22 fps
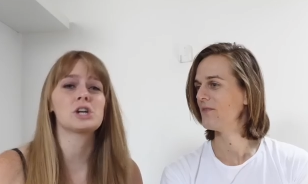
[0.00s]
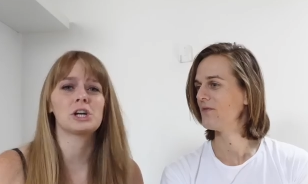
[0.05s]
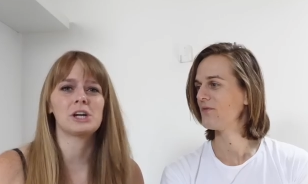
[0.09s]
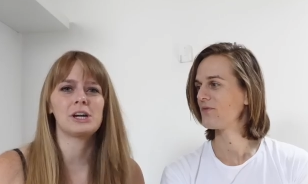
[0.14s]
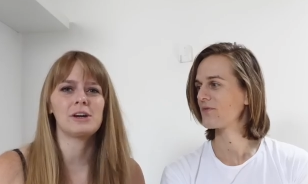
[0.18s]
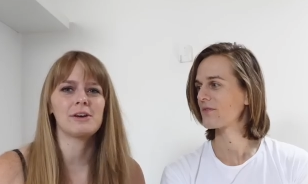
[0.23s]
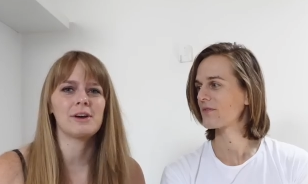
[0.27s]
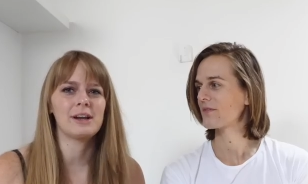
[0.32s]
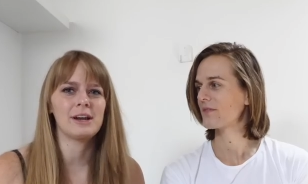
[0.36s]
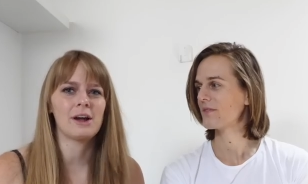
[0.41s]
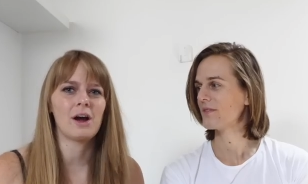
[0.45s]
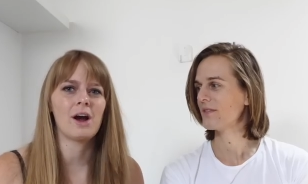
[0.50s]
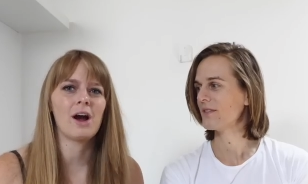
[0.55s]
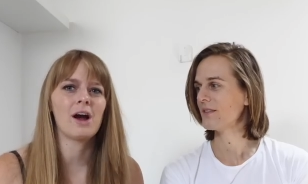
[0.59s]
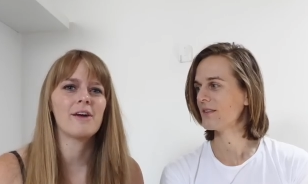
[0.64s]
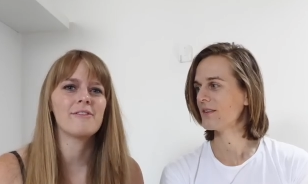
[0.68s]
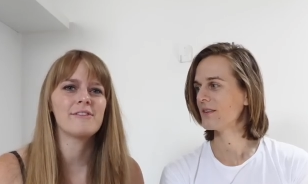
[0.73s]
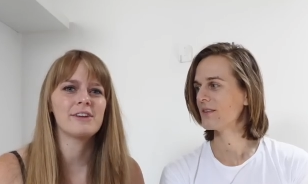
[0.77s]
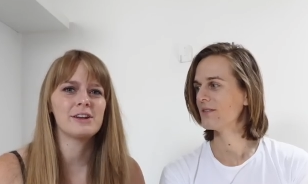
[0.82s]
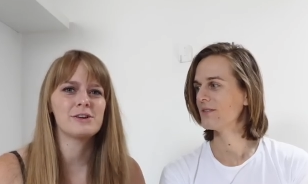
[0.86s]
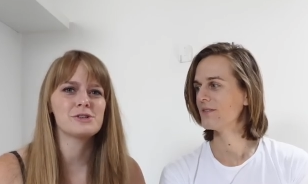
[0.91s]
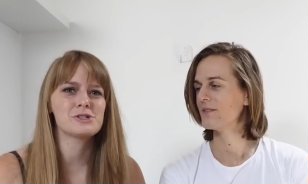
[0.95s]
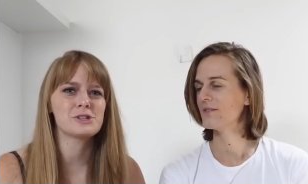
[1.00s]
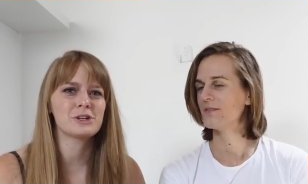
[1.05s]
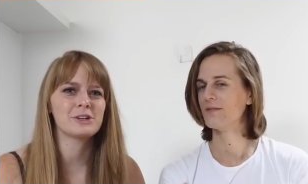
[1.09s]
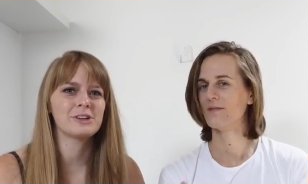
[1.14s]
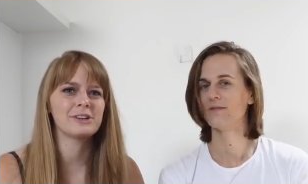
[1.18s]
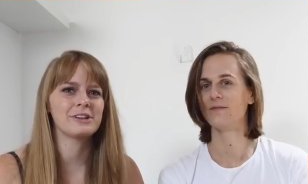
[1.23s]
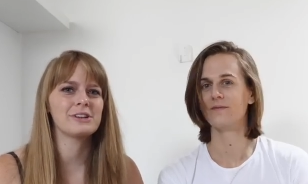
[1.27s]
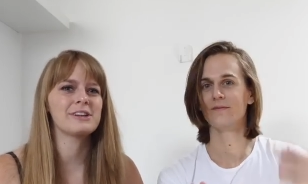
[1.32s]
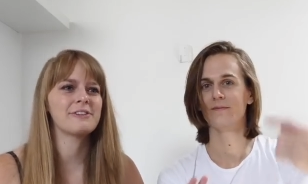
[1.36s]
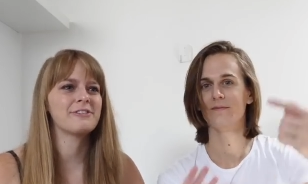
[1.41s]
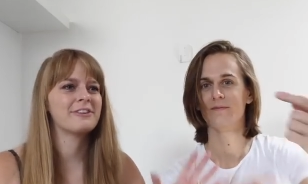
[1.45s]
Speaker 1: Turkey right now. Our videos are a
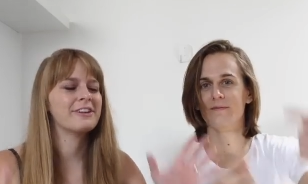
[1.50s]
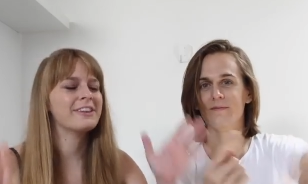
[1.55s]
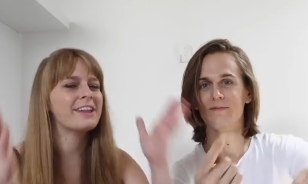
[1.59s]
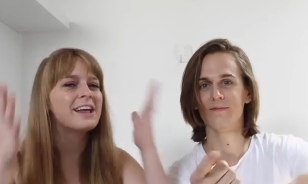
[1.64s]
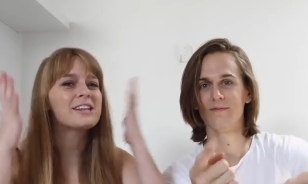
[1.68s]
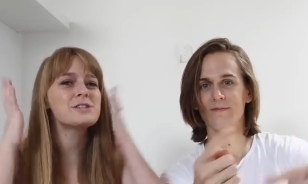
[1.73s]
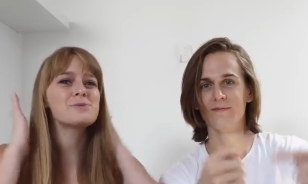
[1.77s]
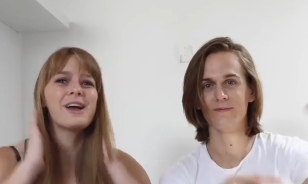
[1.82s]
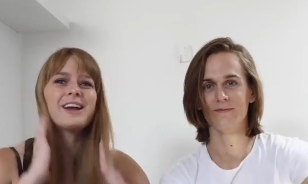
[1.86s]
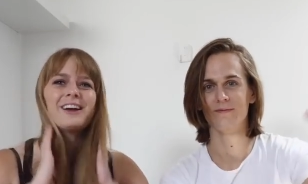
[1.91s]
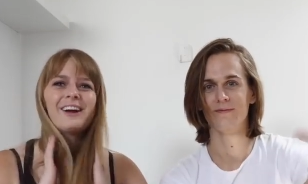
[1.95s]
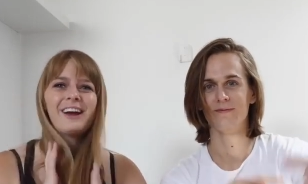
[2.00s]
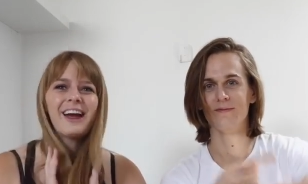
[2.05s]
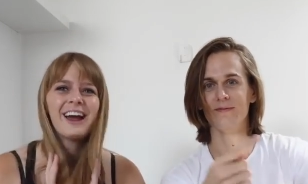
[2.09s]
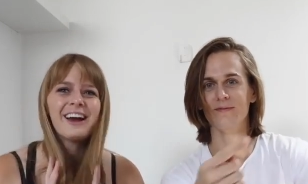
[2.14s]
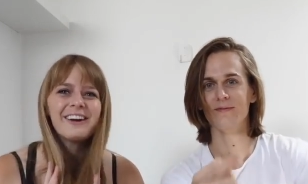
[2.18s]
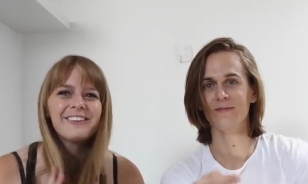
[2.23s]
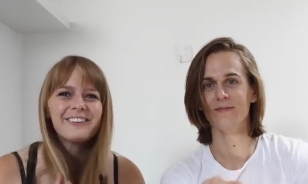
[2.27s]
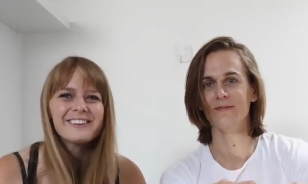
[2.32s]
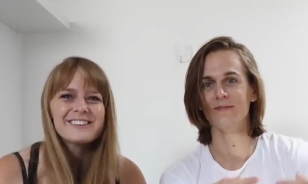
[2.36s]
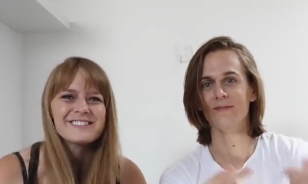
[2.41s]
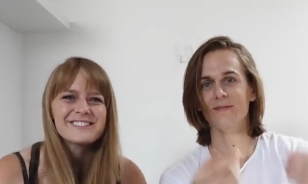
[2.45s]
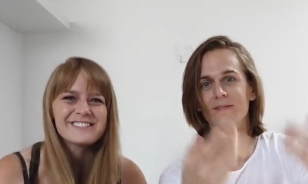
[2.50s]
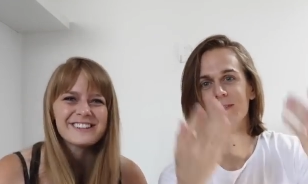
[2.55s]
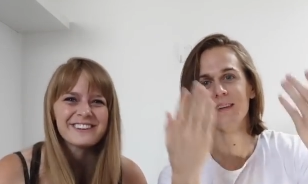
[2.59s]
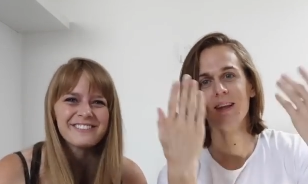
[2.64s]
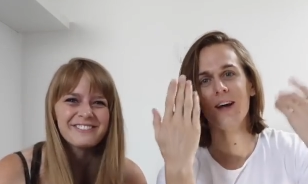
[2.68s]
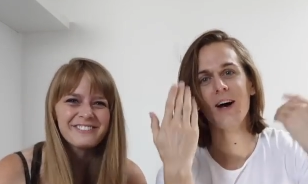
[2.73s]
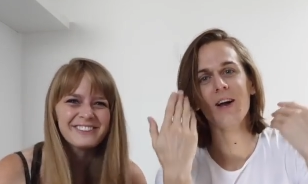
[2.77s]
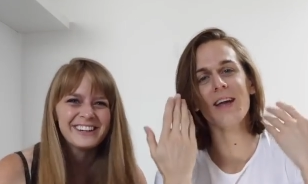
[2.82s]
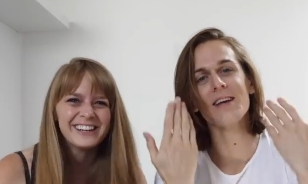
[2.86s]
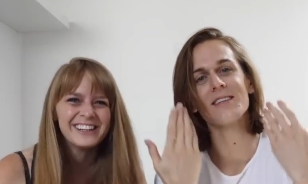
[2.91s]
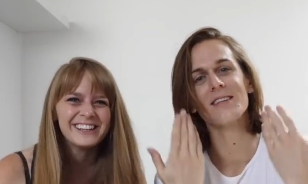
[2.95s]
little different. That's why our hair looks
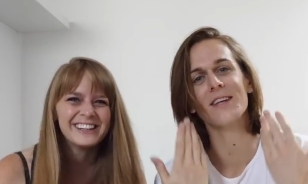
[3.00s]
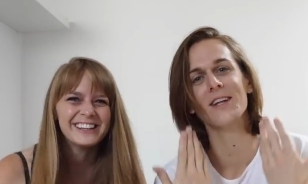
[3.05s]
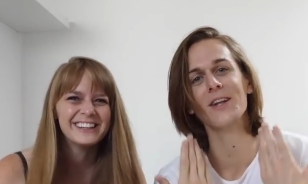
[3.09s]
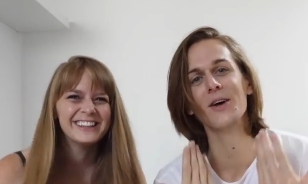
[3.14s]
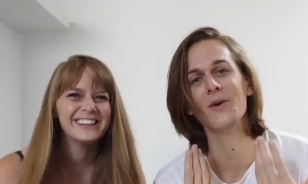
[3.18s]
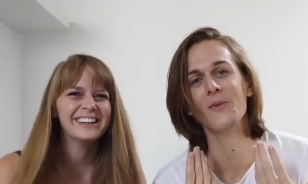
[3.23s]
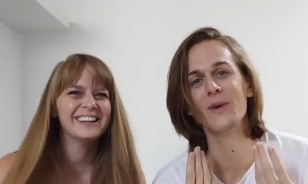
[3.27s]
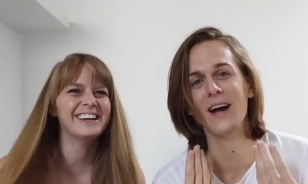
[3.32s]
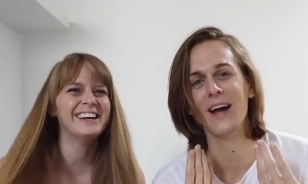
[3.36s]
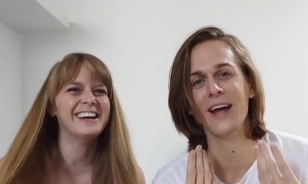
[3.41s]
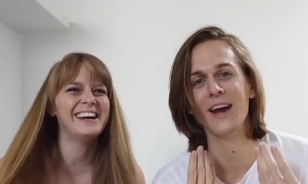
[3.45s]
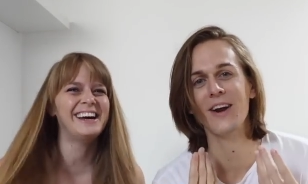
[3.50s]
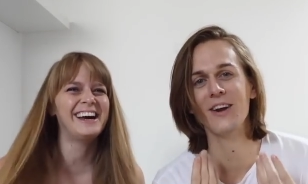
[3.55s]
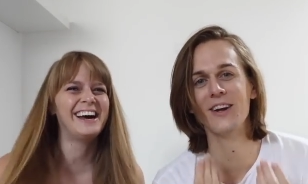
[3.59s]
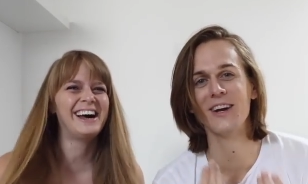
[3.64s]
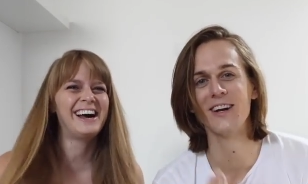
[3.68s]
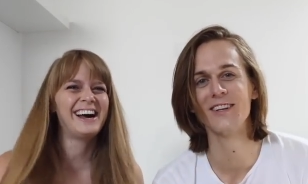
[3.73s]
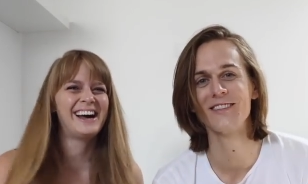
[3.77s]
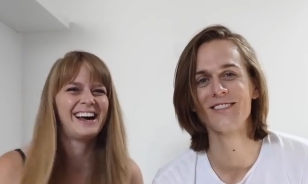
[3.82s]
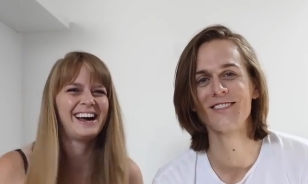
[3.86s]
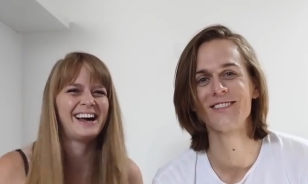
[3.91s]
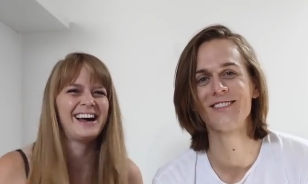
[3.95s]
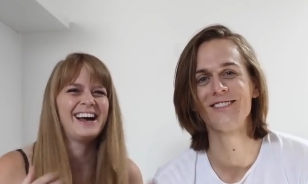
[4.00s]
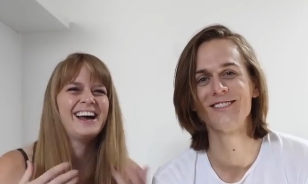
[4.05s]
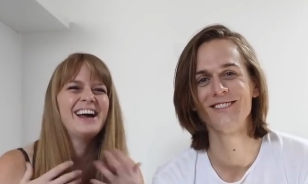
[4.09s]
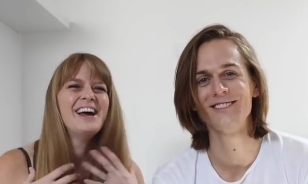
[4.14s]
different.
Speaker 2: Oh yes, hello. We got haircuts.